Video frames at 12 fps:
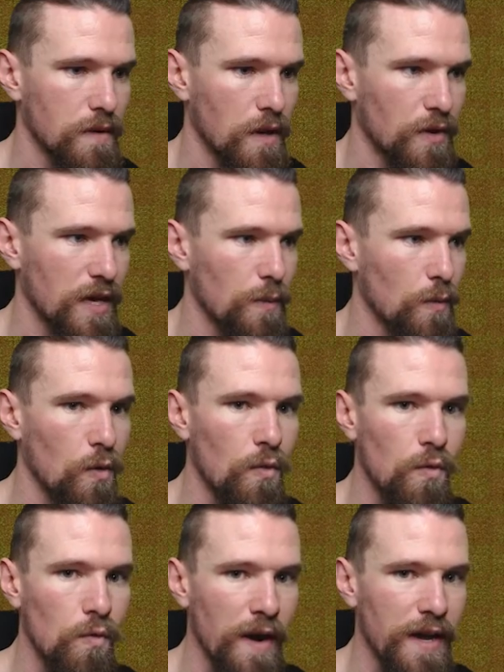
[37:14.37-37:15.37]
Okay,
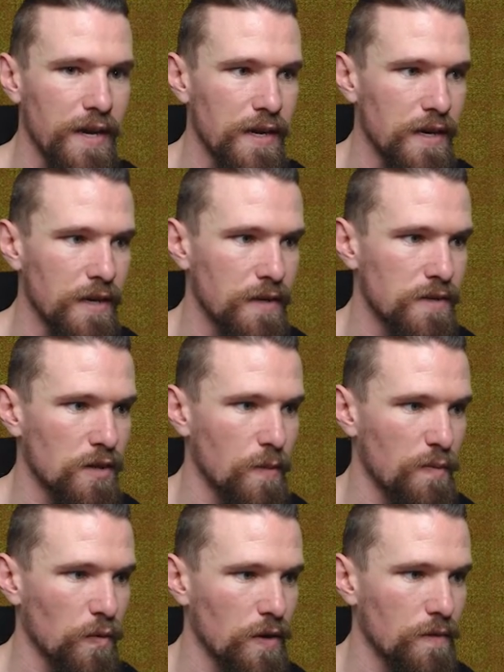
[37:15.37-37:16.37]
ooh, hey,
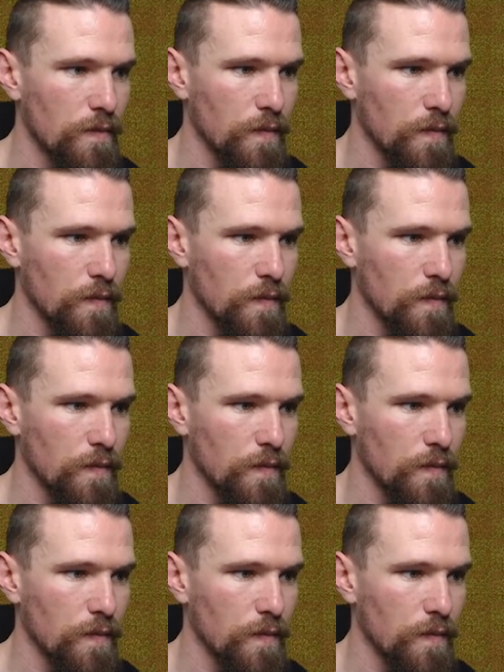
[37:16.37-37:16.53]
zombie brute.